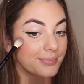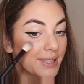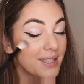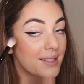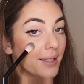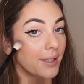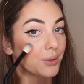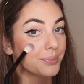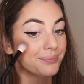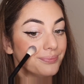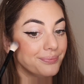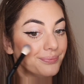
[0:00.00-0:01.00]
it's now.
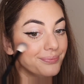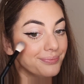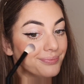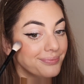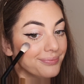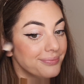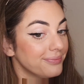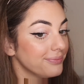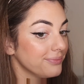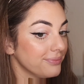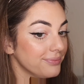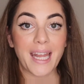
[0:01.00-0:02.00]

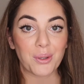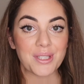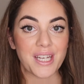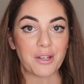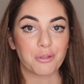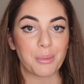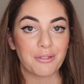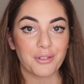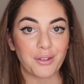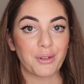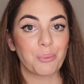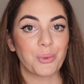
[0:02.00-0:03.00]
Now it's time for my
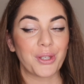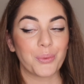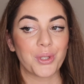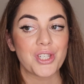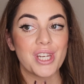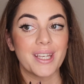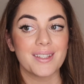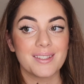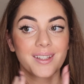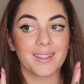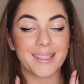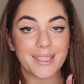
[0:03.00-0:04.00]
favourite bit, which
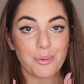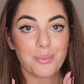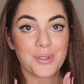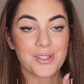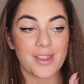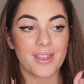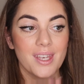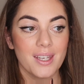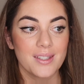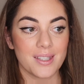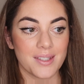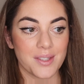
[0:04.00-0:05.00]
is lips.
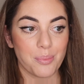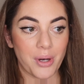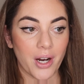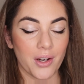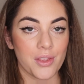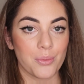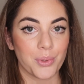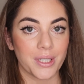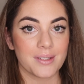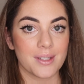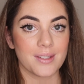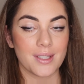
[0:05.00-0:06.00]
This is the part that brings